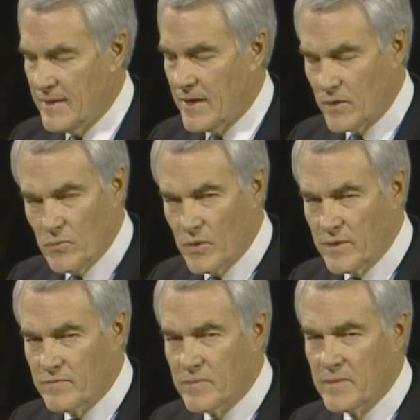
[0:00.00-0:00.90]
And
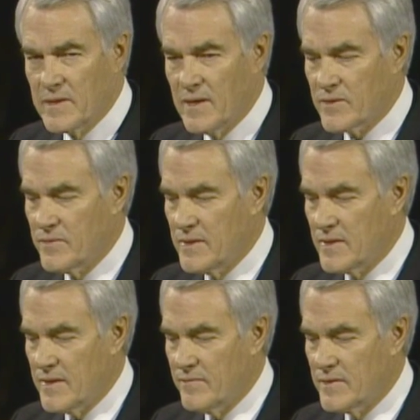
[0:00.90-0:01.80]
quoting from the Doctrine and
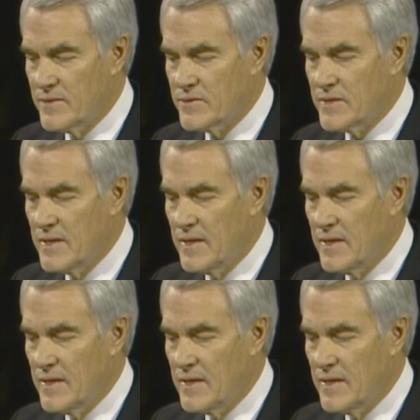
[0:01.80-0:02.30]
Covenants,